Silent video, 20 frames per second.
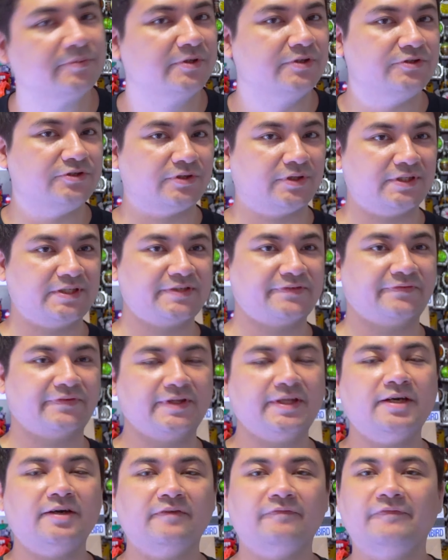hope you enjoyed this
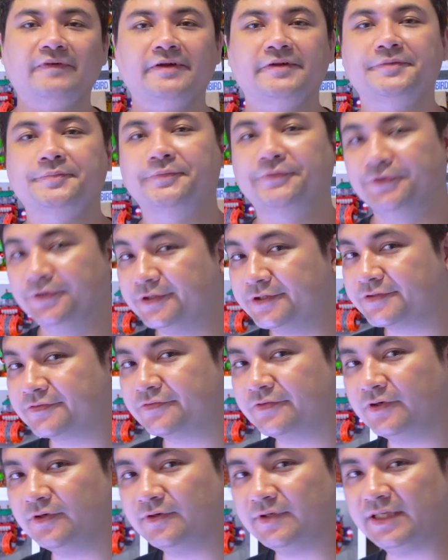video and found them
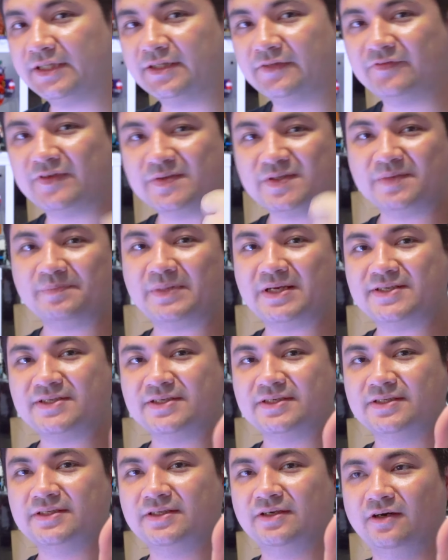useful. Click the thumbs up
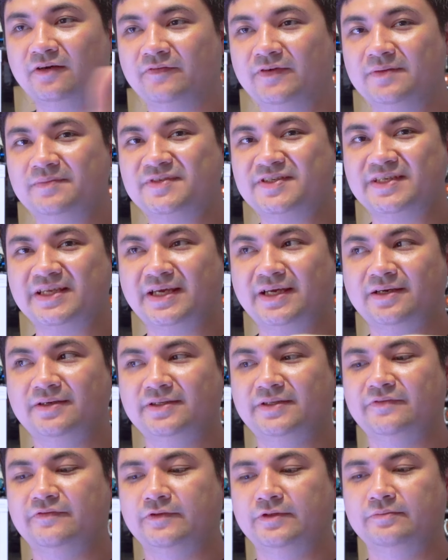button or thumbs
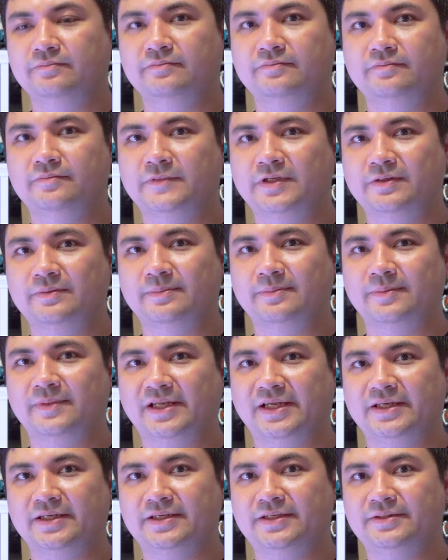down if you don't
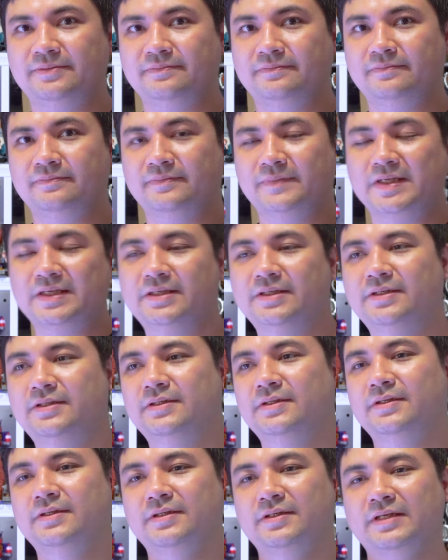like it.
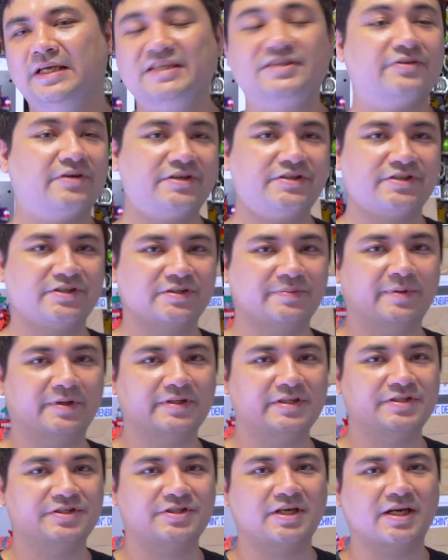As always, you can
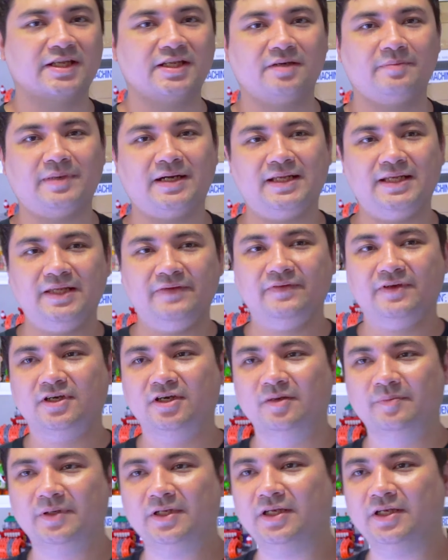support this channel by leaving a comment